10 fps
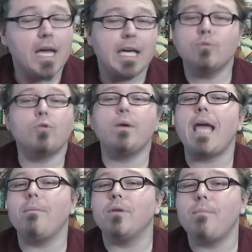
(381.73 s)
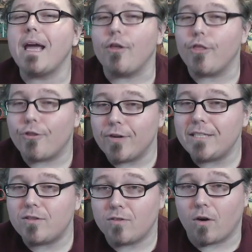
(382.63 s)
He was only able to make three
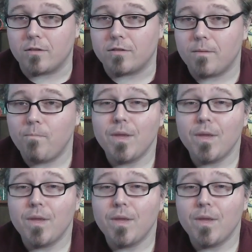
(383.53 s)
starts.